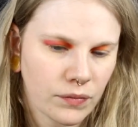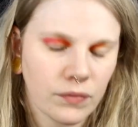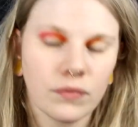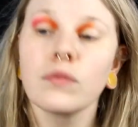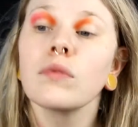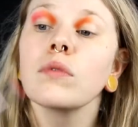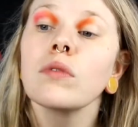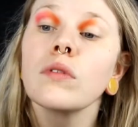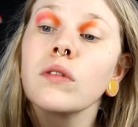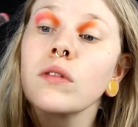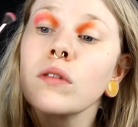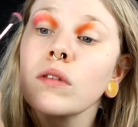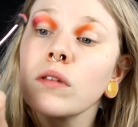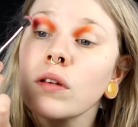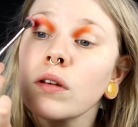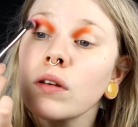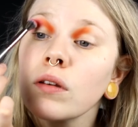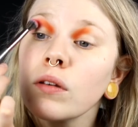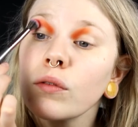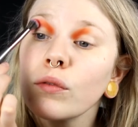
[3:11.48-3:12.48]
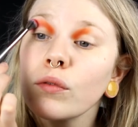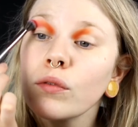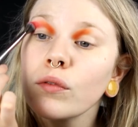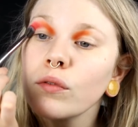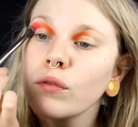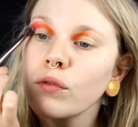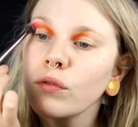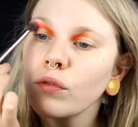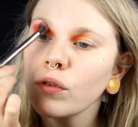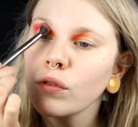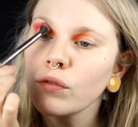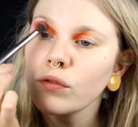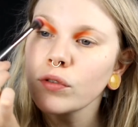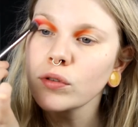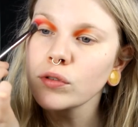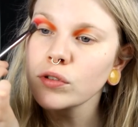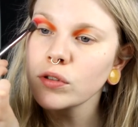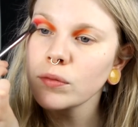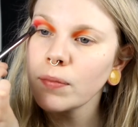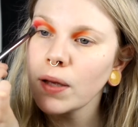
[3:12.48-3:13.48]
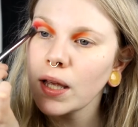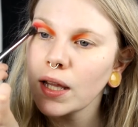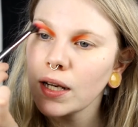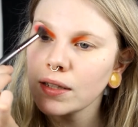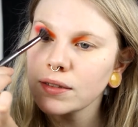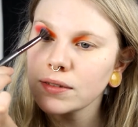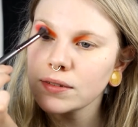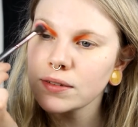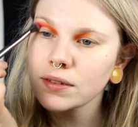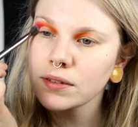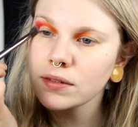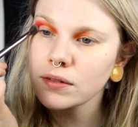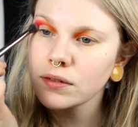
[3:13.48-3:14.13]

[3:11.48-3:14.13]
mm, Full Fusion palette.